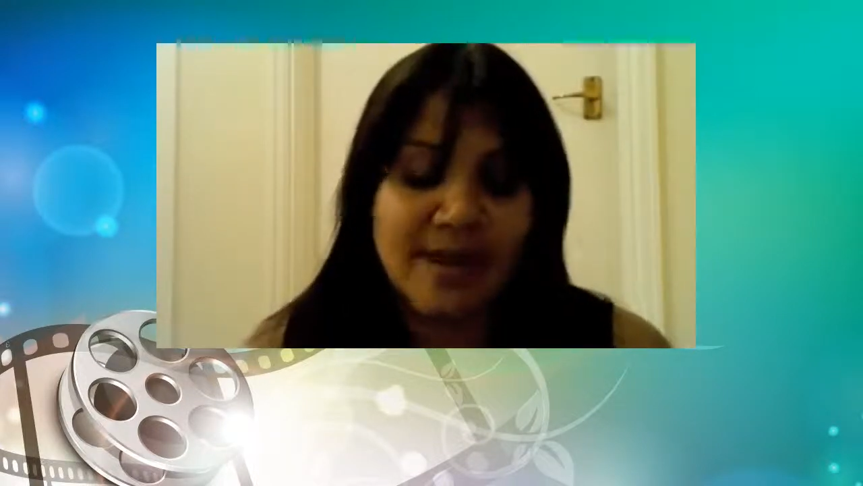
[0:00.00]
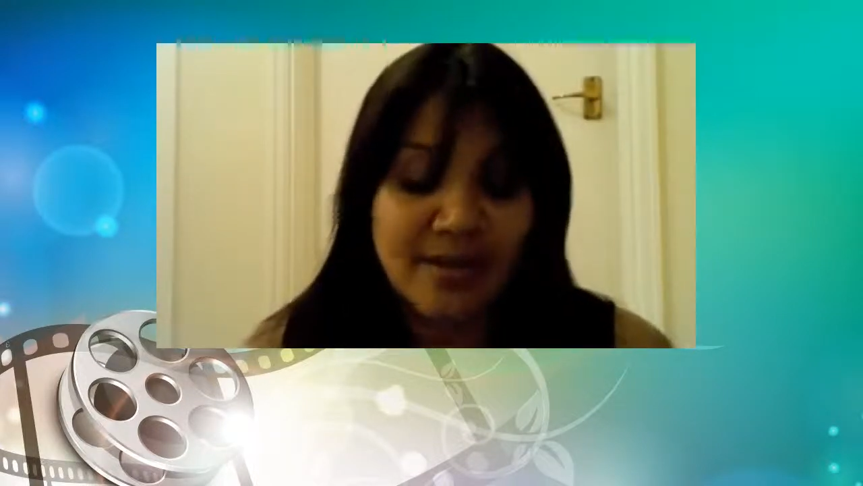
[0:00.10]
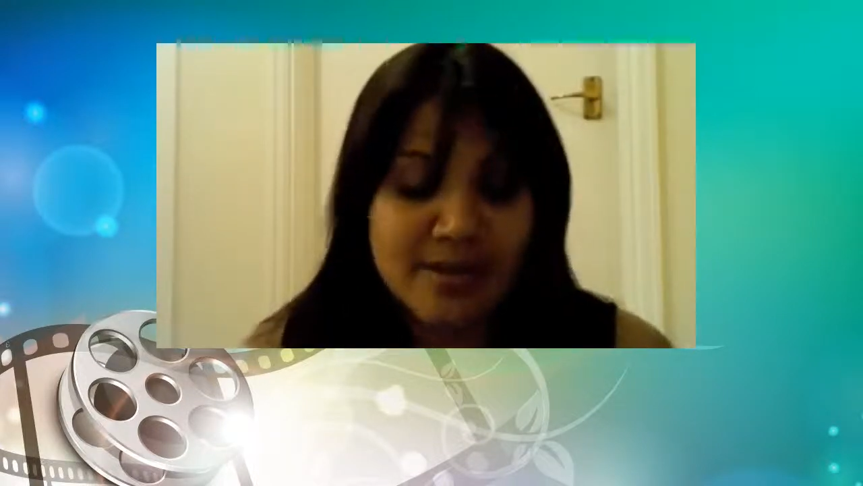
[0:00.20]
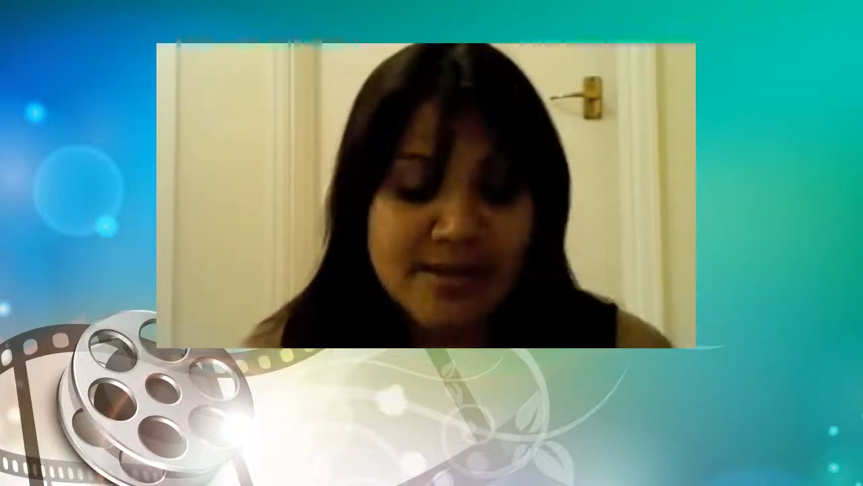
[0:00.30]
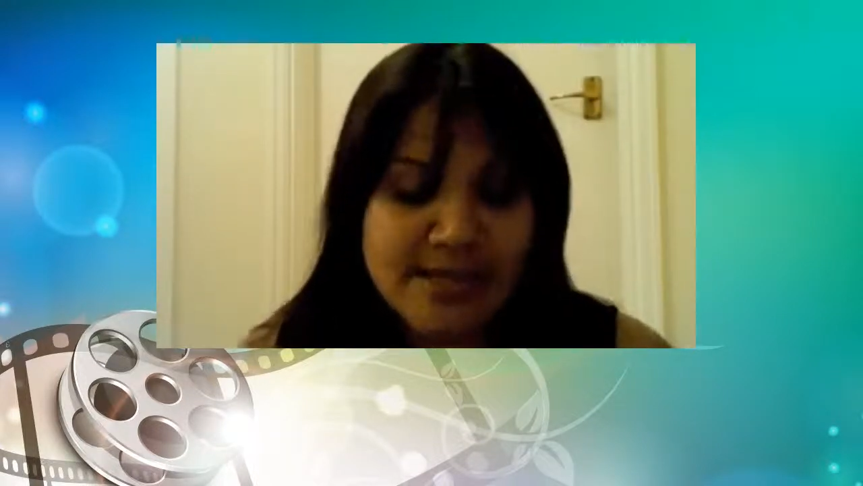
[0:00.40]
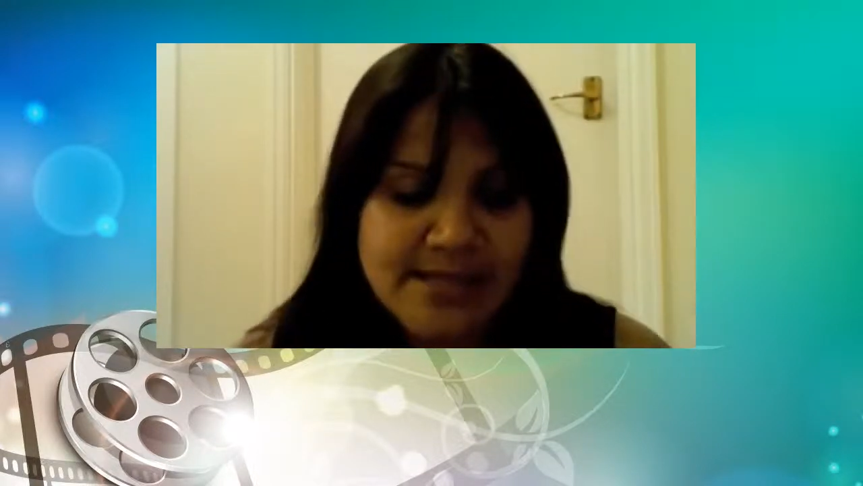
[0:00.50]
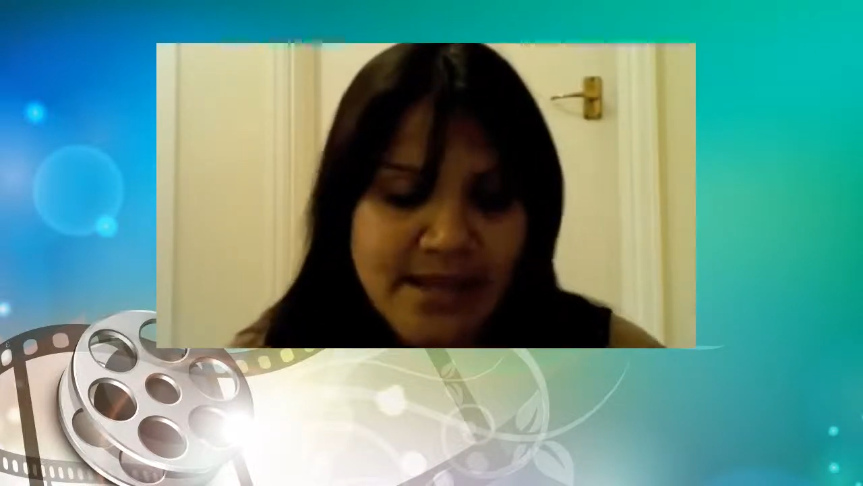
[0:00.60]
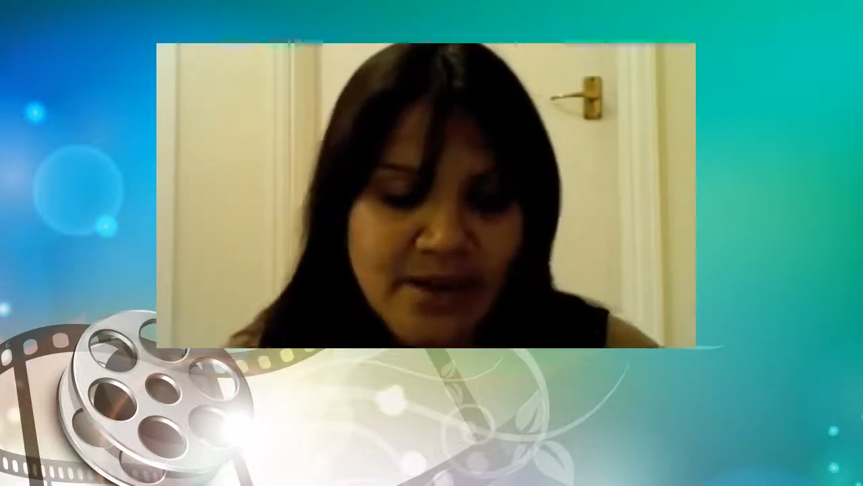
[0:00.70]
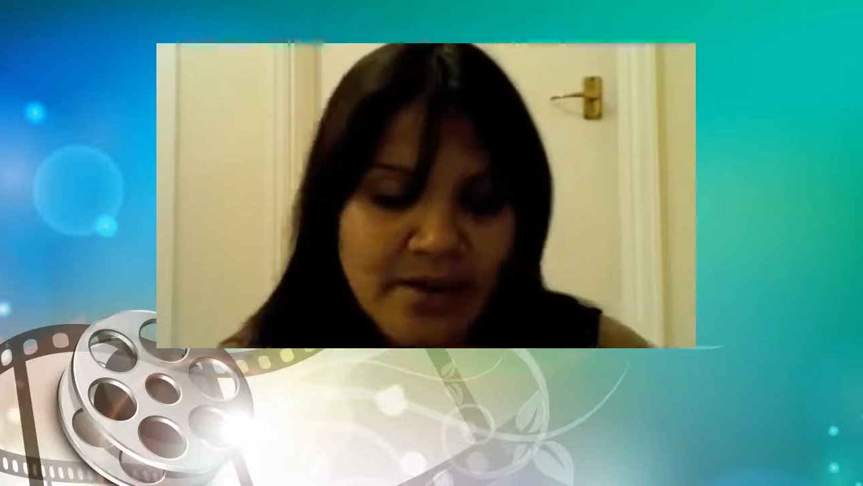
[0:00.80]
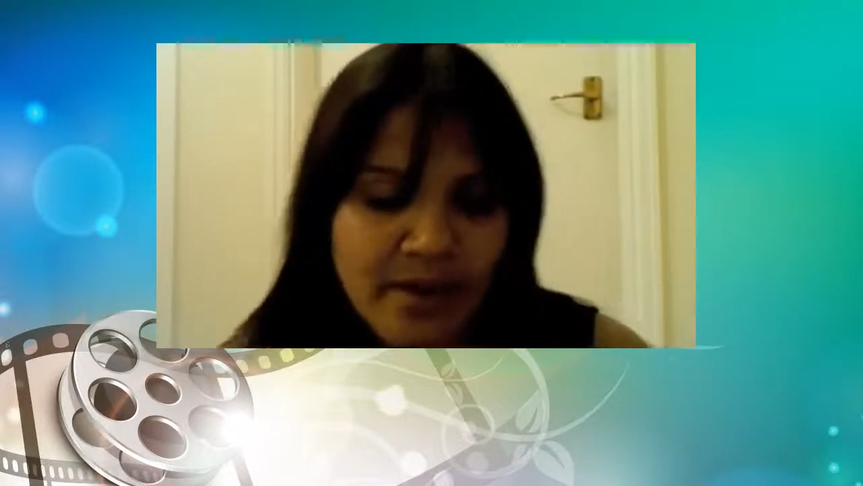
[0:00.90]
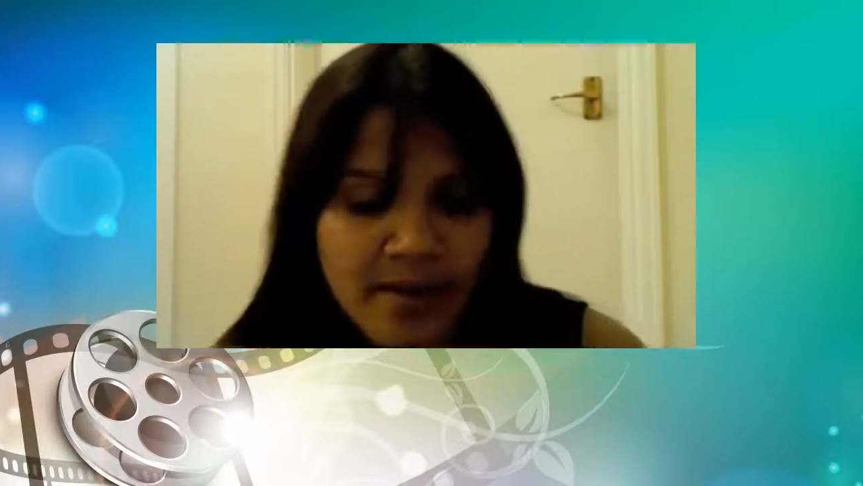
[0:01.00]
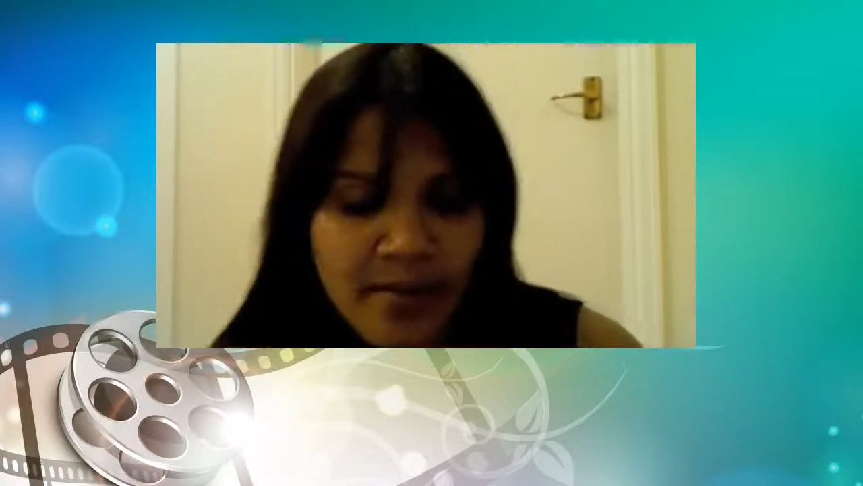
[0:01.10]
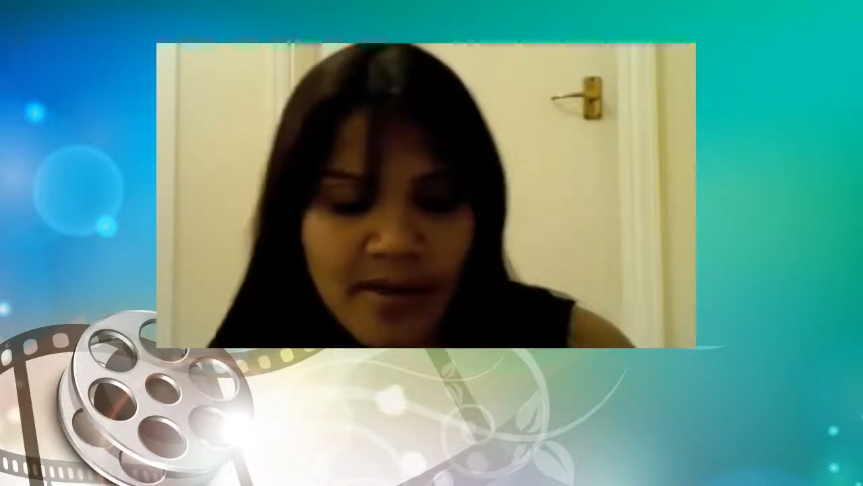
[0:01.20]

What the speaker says: And they've got a CCO there,